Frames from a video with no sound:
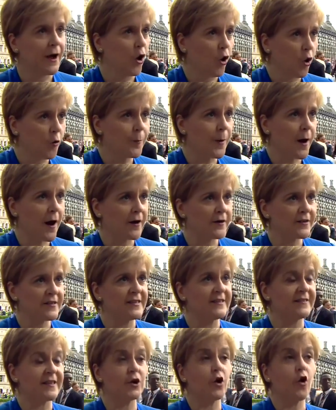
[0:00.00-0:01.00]
all
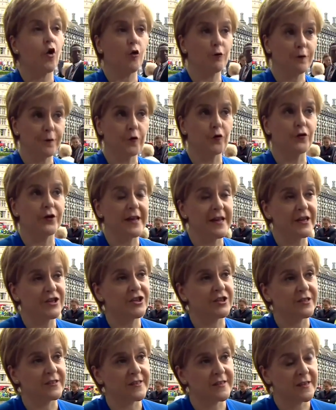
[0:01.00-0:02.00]
parties and all four
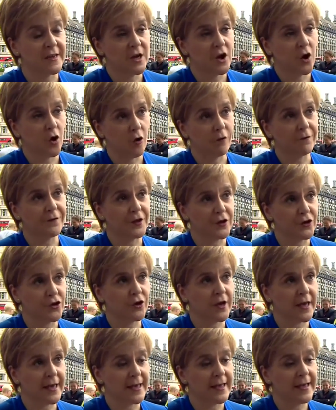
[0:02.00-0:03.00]
nations of the
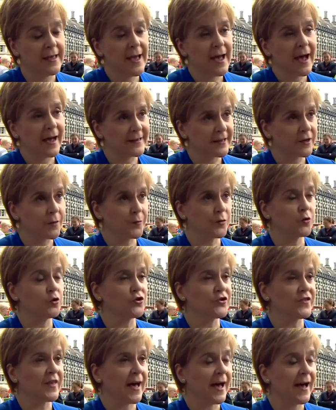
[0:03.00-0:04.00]
UK, and an
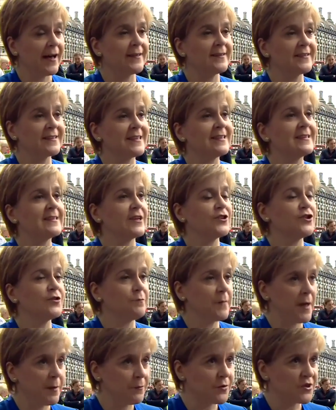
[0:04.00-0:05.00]
approach that has
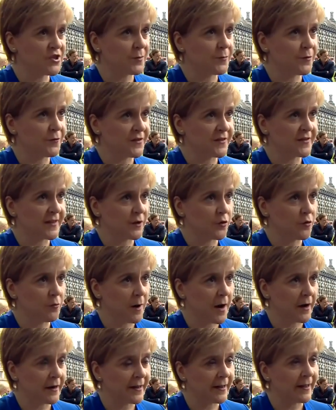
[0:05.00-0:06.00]
continued membership of the single
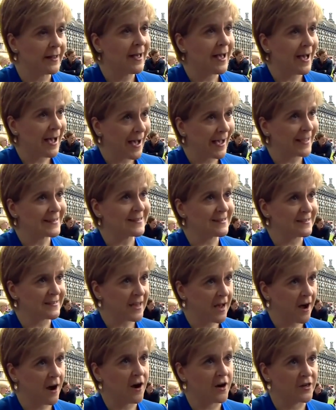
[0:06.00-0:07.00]
market at its
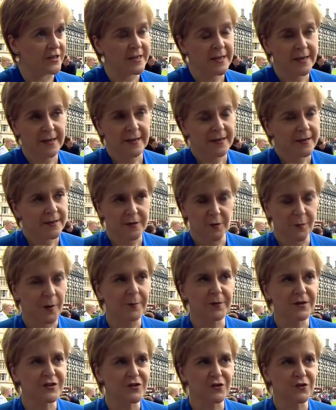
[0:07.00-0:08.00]
heart. The
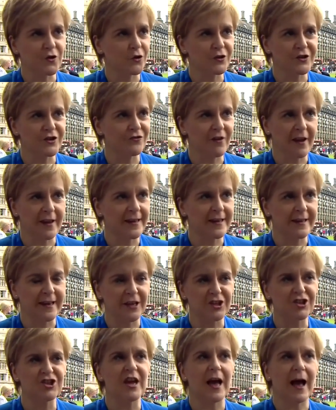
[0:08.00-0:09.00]
Prime Minister's got to
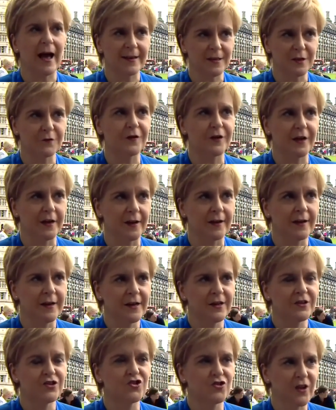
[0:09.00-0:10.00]
recognise she asked for a
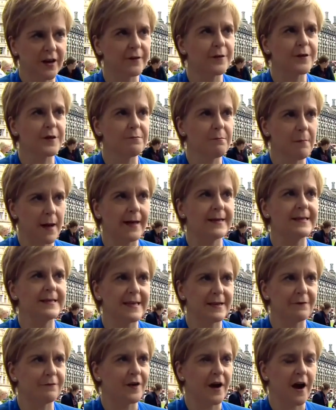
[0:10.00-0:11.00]
strengthened
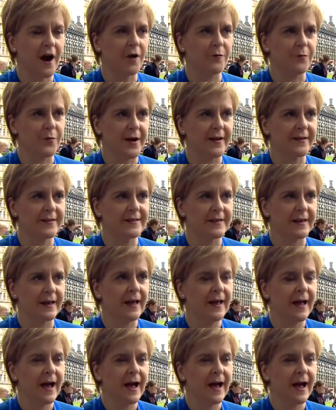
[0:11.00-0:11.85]
mandate for a hard Brexit,